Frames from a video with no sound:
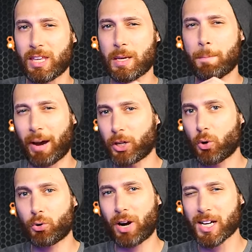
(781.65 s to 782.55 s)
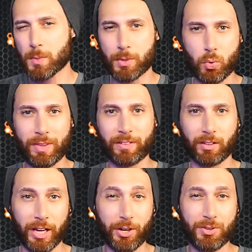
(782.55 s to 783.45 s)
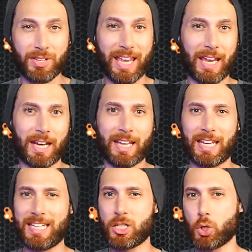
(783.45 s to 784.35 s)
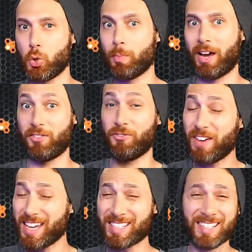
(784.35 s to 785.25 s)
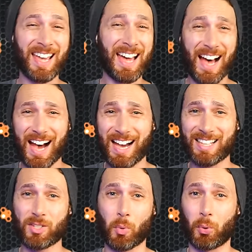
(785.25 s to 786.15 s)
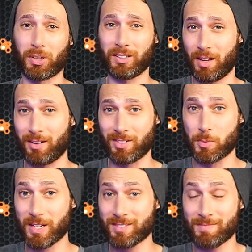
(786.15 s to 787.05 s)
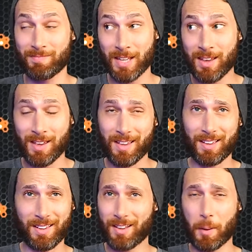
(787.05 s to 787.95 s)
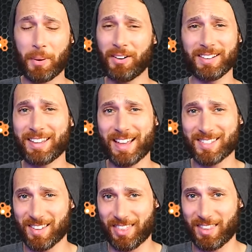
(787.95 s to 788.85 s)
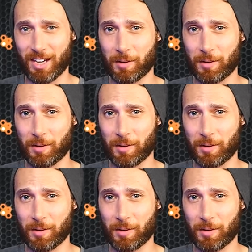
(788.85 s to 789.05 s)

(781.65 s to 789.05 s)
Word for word: the micro cracks between the layers and into my face, eyes, or lungs, because apparently that's a thing.